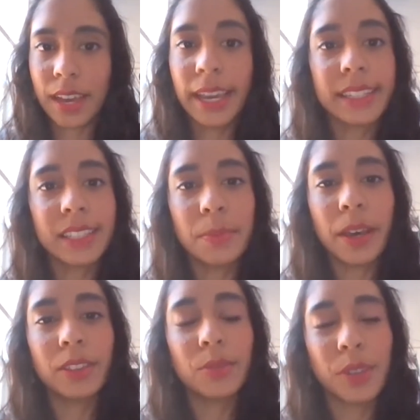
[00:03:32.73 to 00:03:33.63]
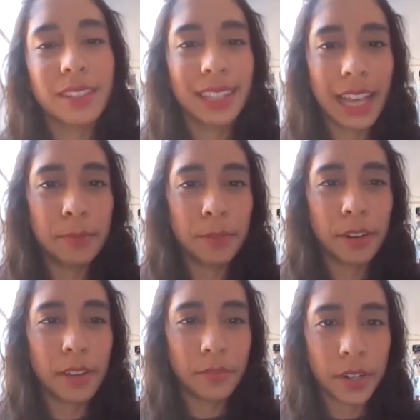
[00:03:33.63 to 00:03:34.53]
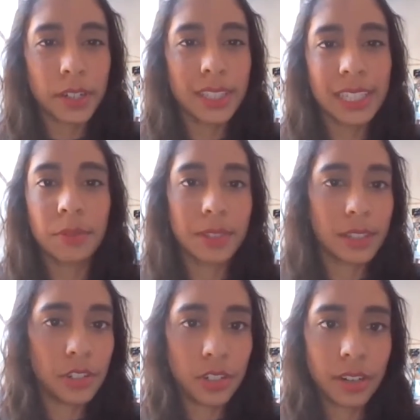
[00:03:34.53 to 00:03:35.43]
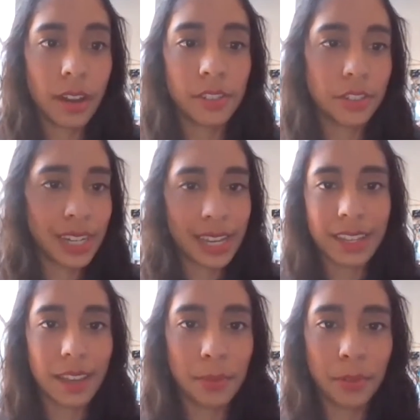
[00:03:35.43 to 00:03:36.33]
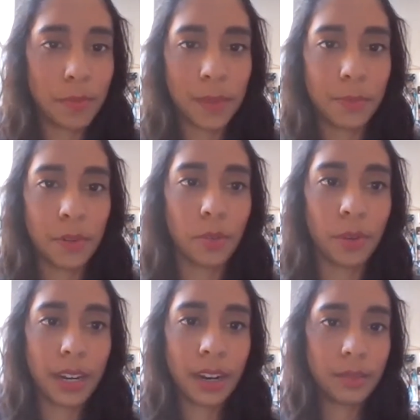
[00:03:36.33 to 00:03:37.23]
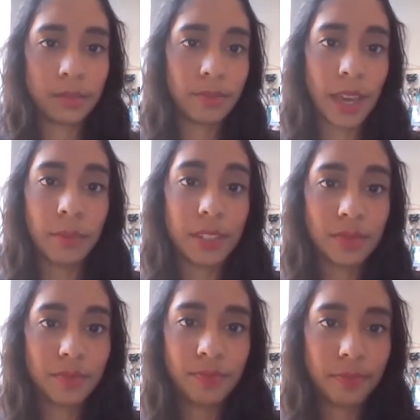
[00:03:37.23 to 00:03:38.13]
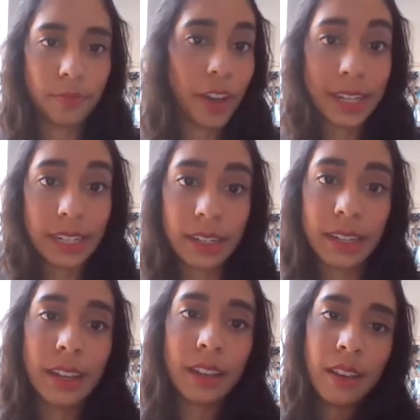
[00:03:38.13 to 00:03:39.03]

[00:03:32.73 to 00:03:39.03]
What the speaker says: I asked about the ones in the library at first, because I wasn't sure. I was just asking both people where that was funded.